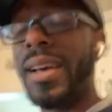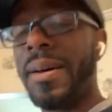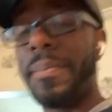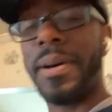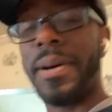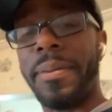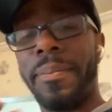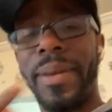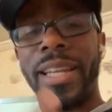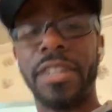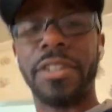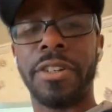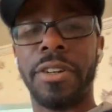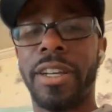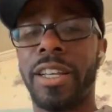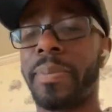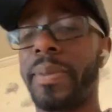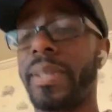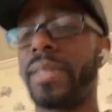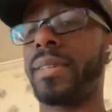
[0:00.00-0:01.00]
but manage your
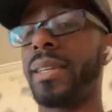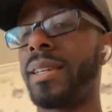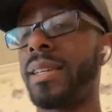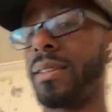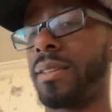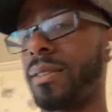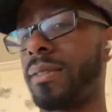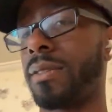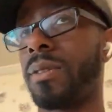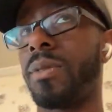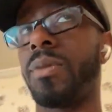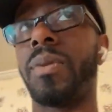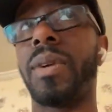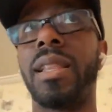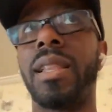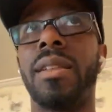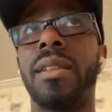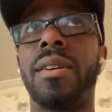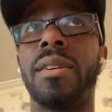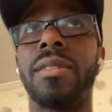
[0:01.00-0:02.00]
expectations on weight
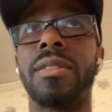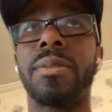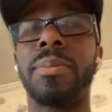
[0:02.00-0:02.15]
loss,